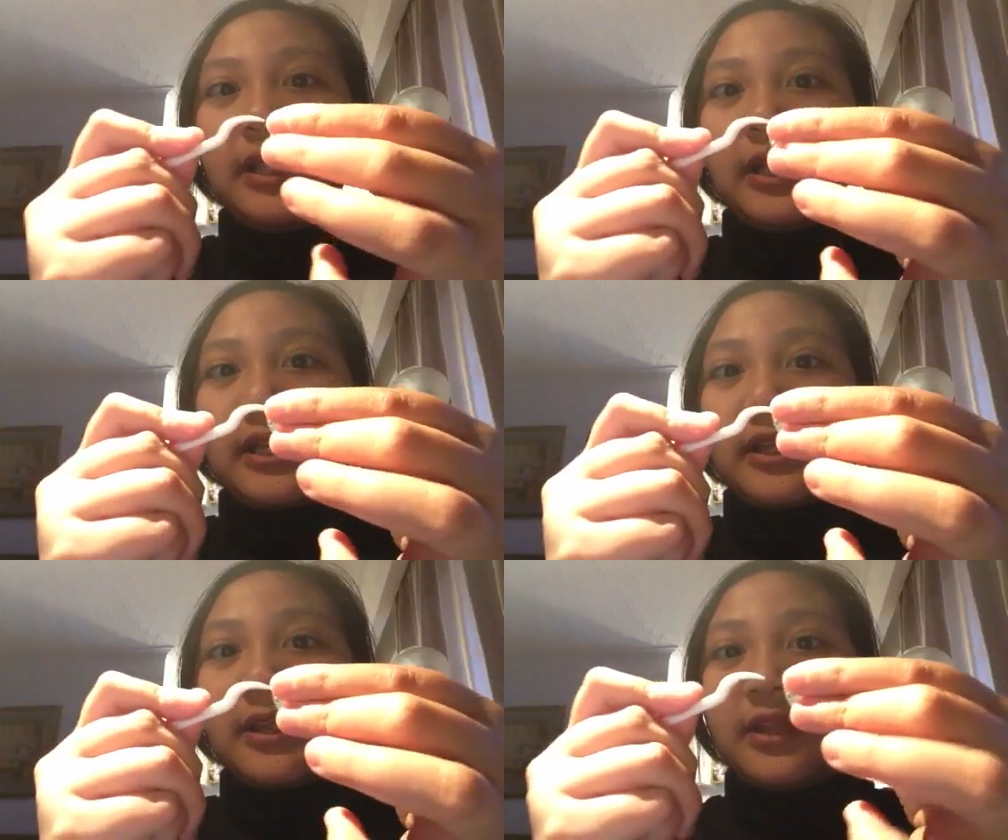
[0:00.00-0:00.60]

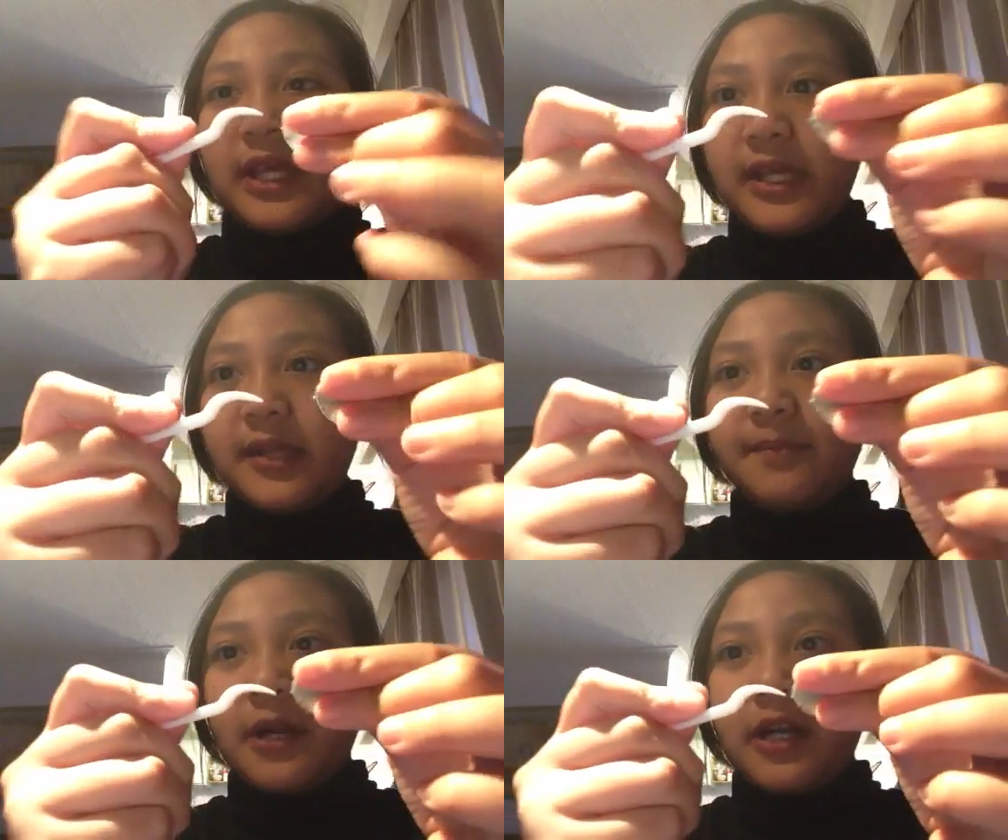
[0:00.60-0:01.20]
like
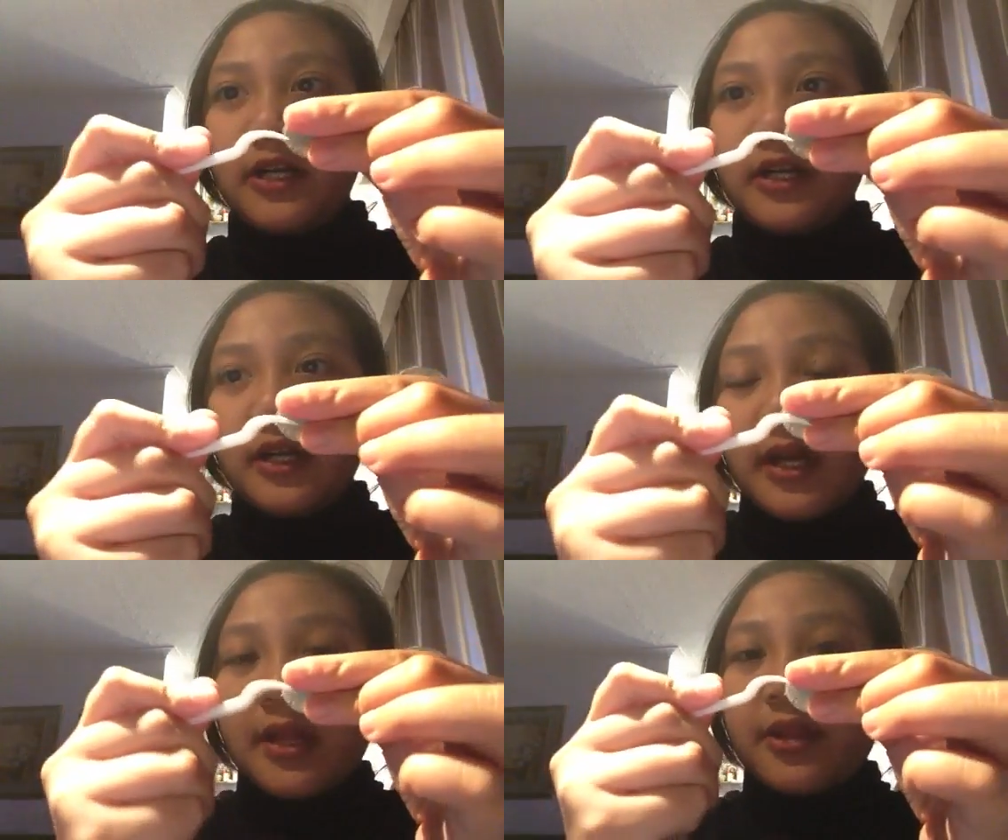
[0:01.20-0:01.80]
this part.
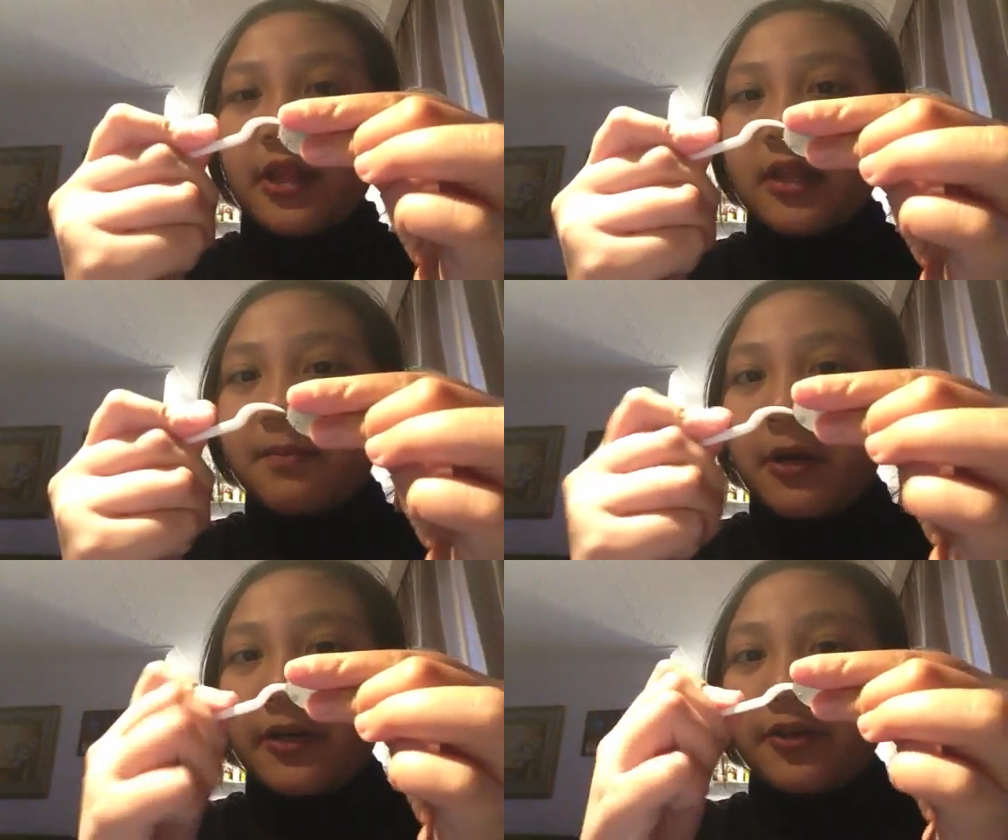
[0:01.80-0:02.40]
This
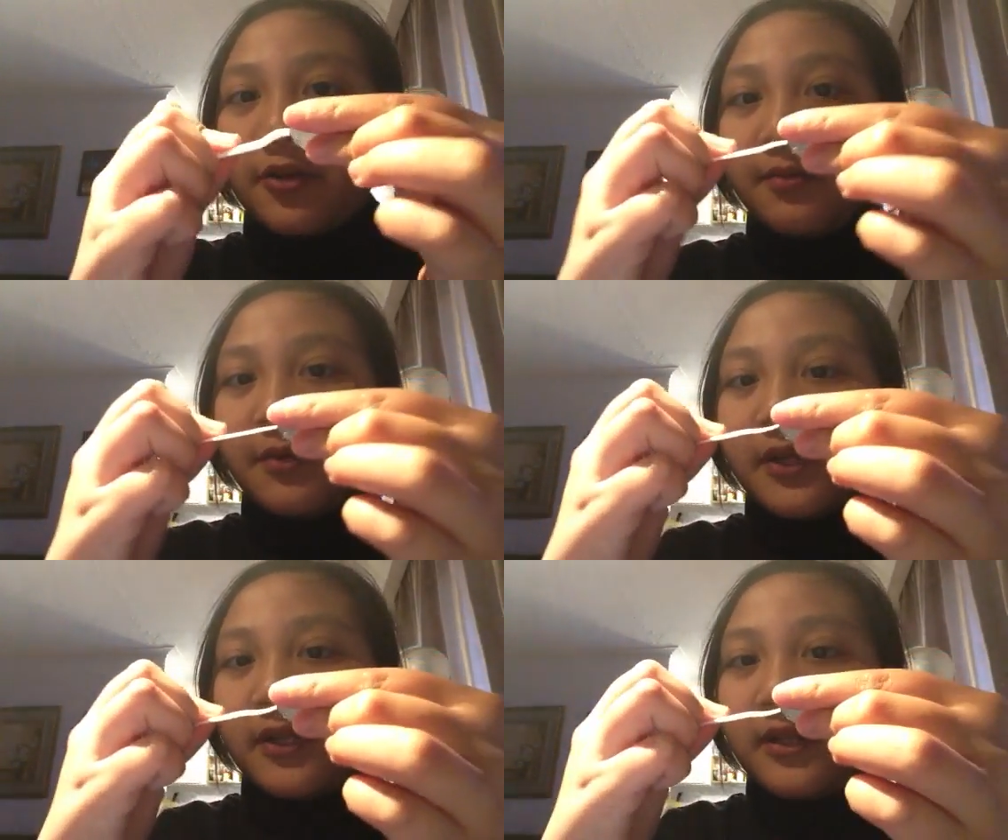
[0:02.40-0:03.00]
part. Don't
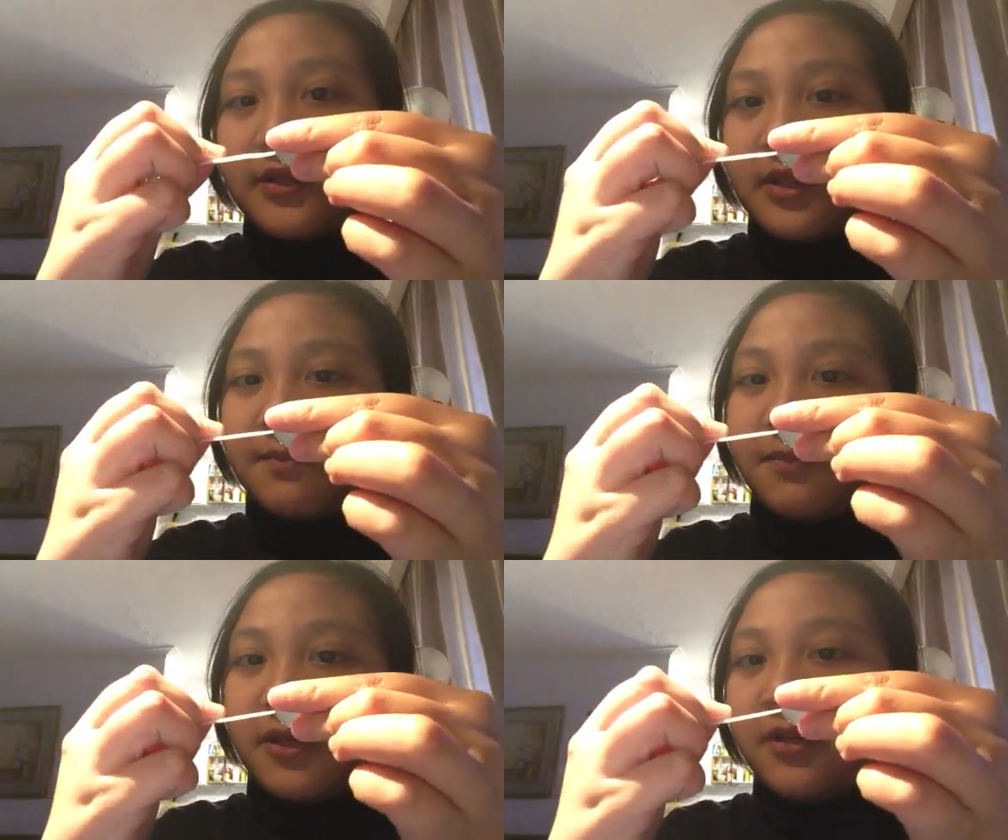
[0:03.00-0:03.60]
put it this
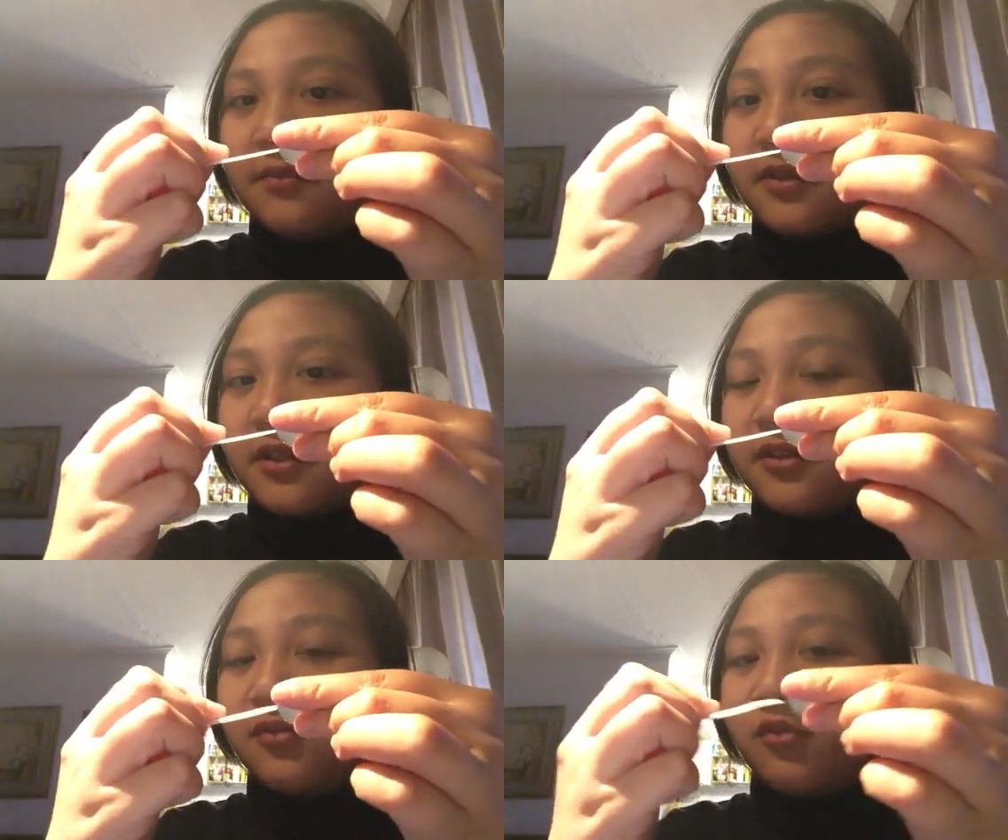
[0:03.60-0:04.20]
part
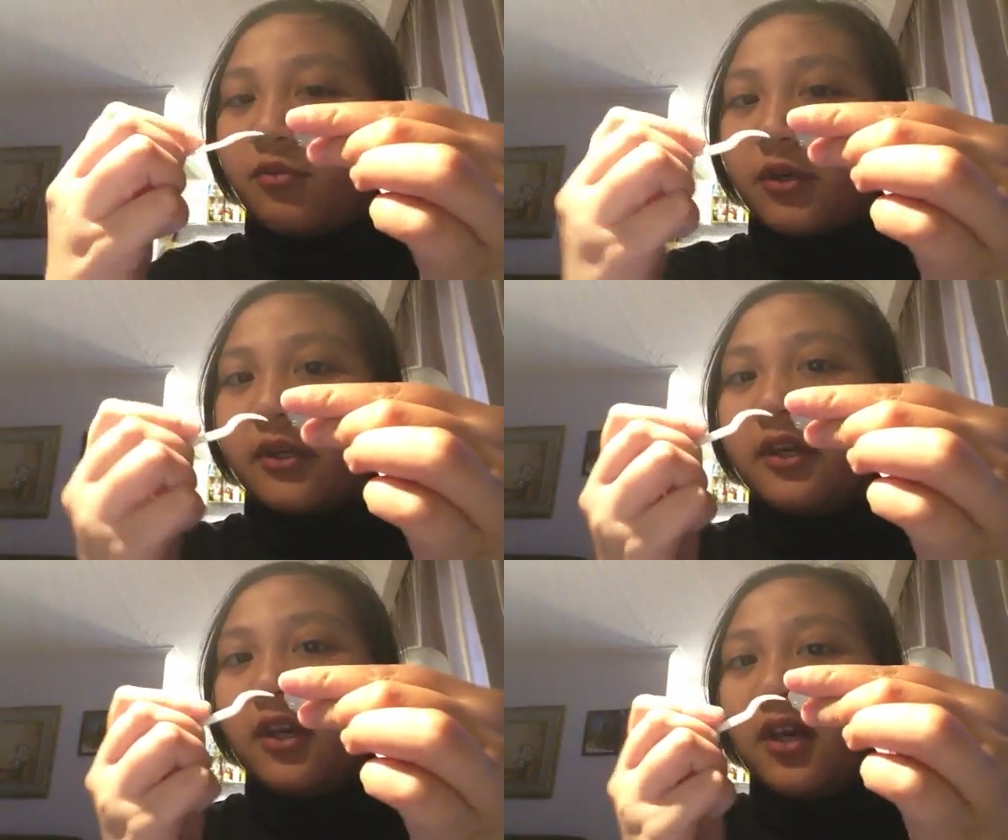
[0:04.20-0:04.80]
because it won't
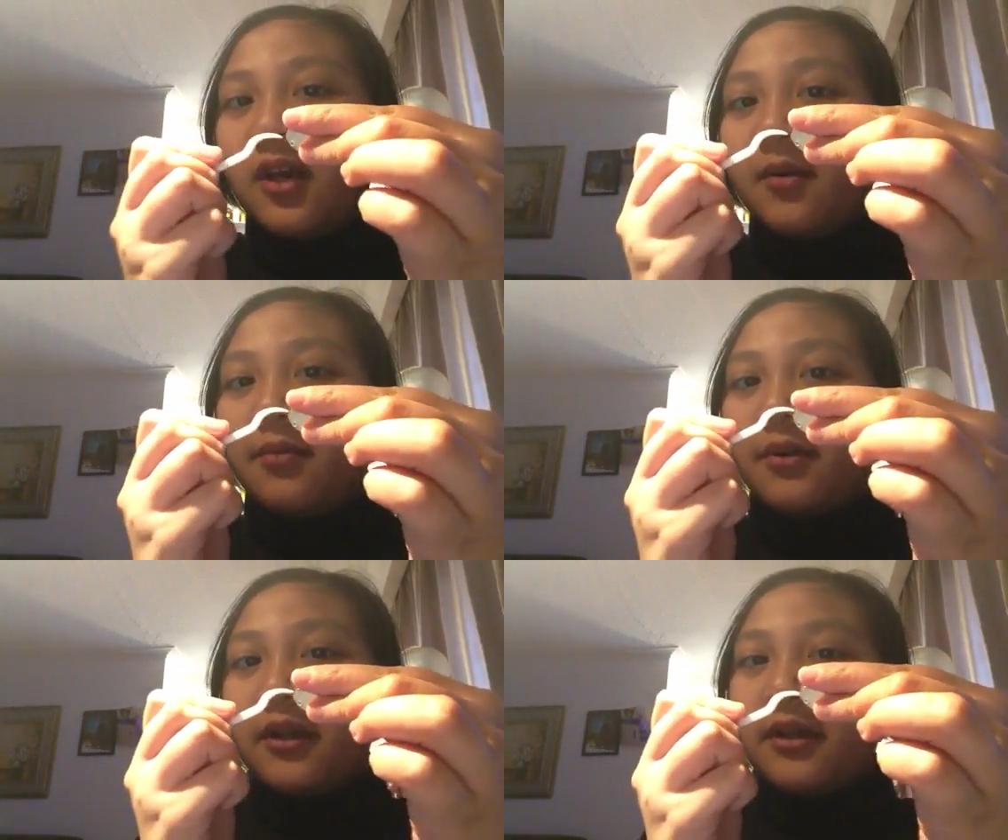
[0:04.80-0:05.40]
work.
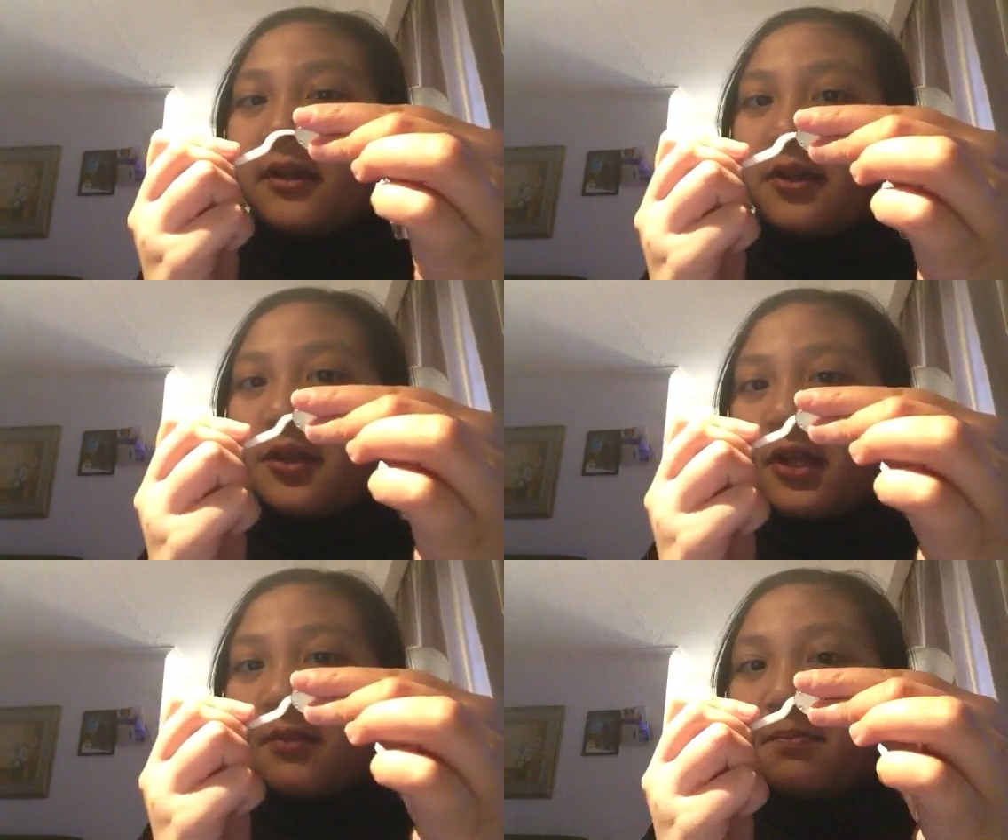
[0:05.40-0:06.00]
Put it
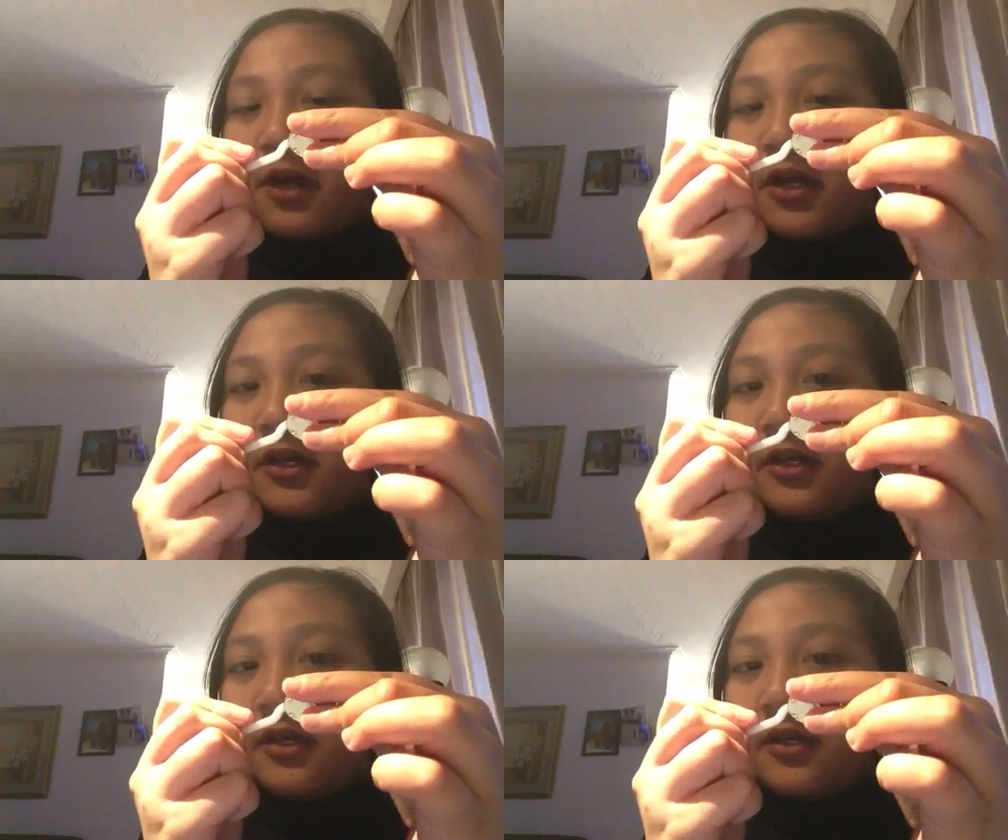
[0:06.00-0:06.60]
this part.